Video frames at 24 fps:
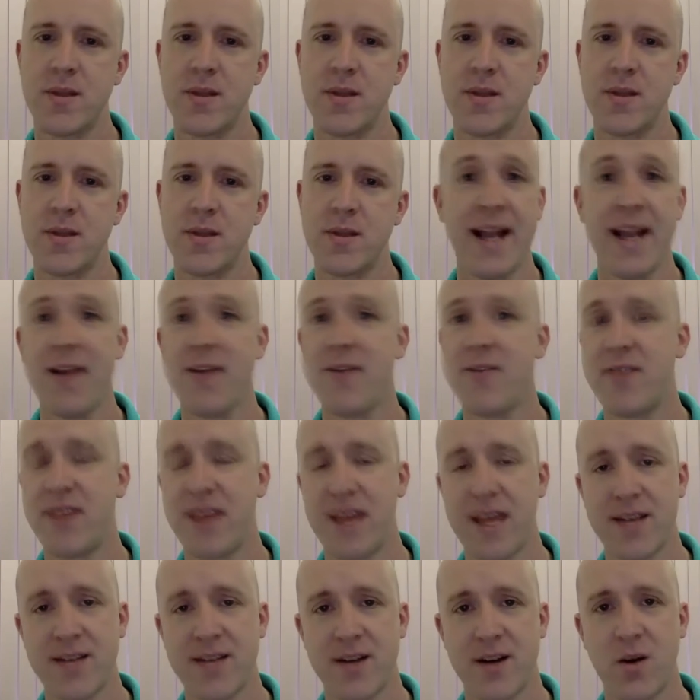And any of
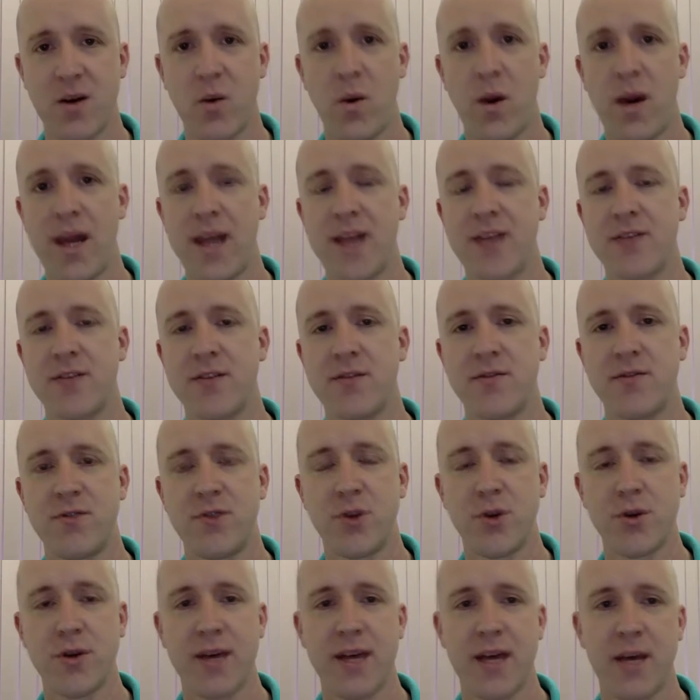these are ways of
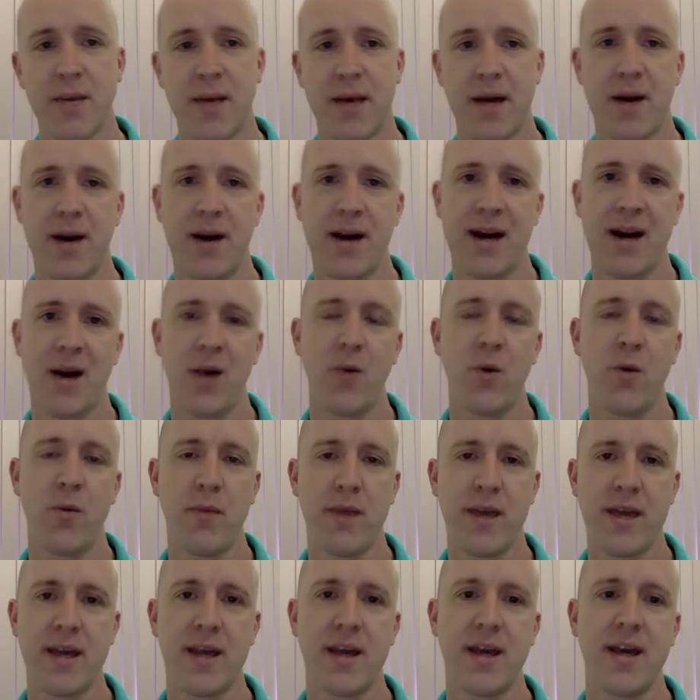talking about how we
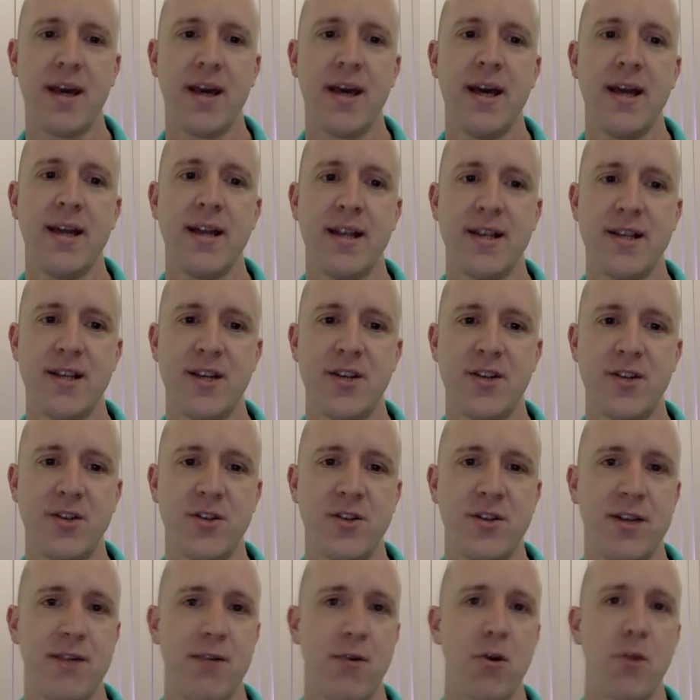make
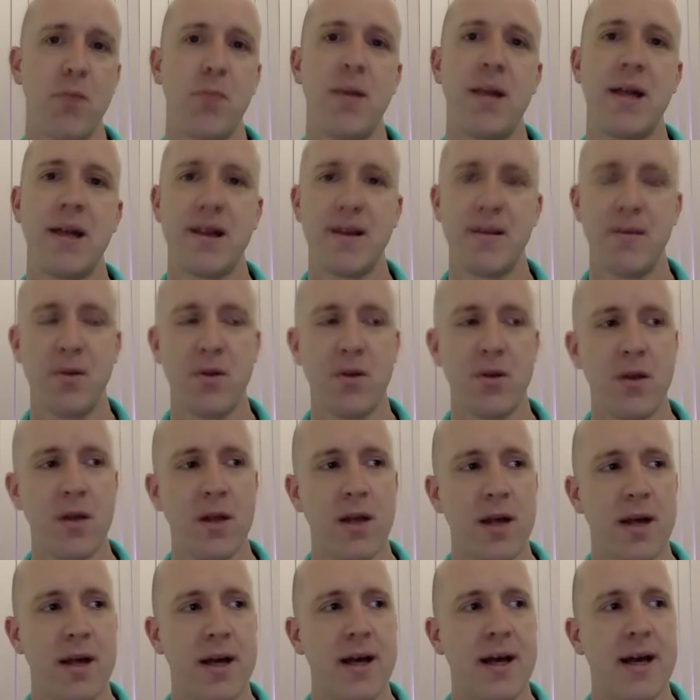decisions. They're all applicable,
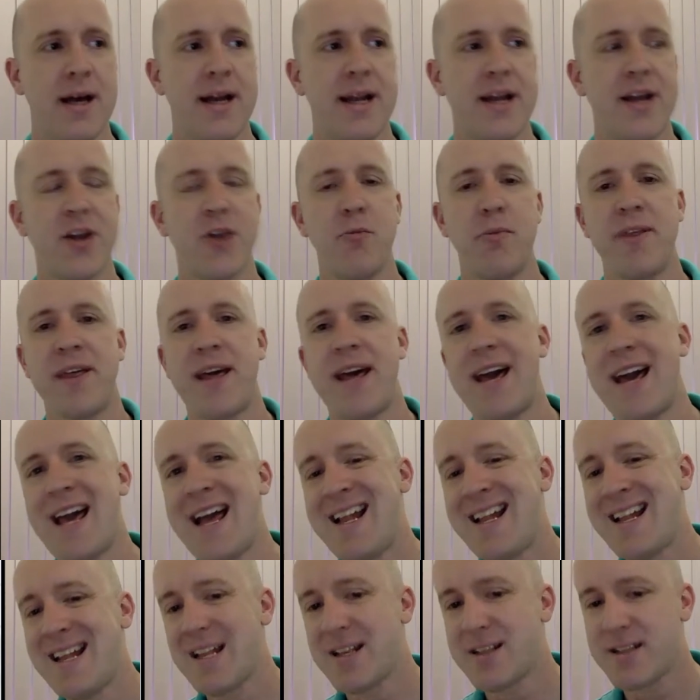and it could be that
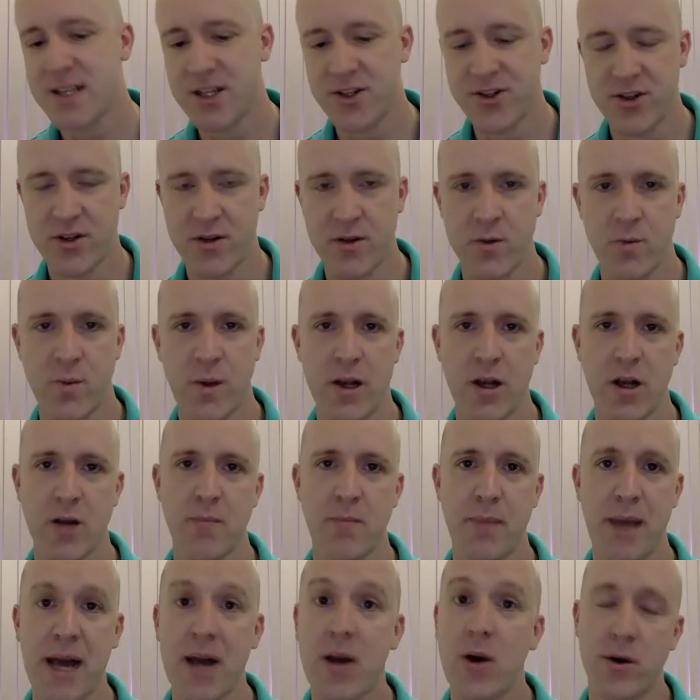any decision we
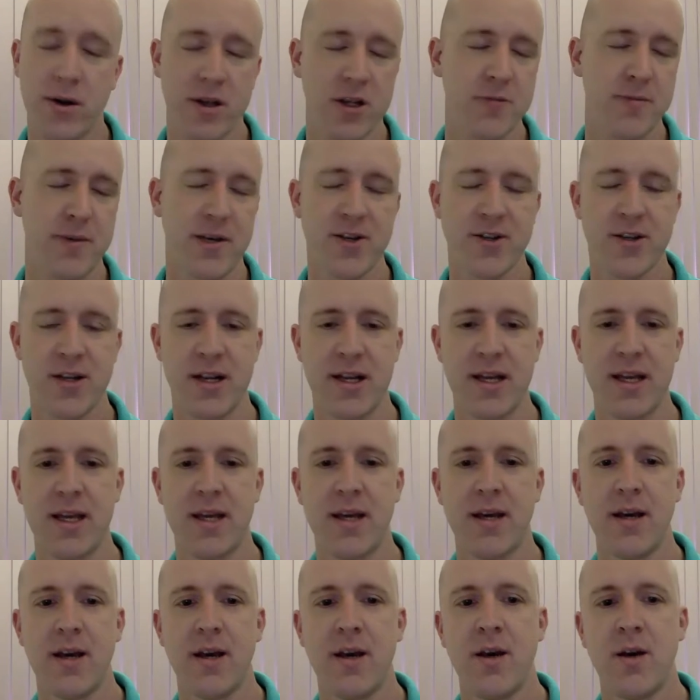look back on, especially,
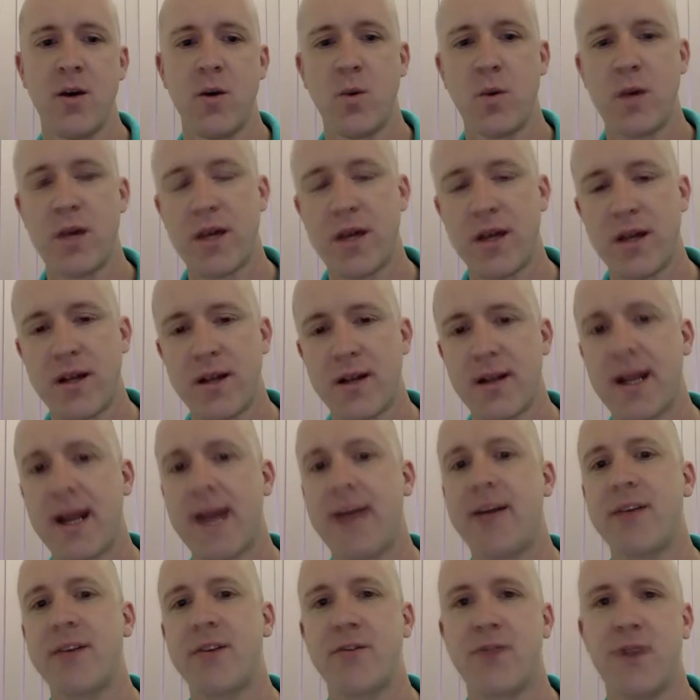we could
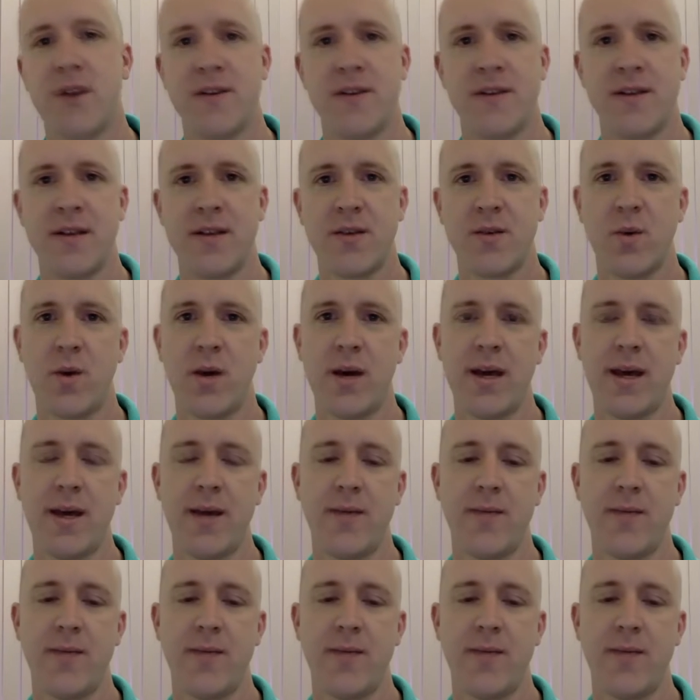characterize in this way.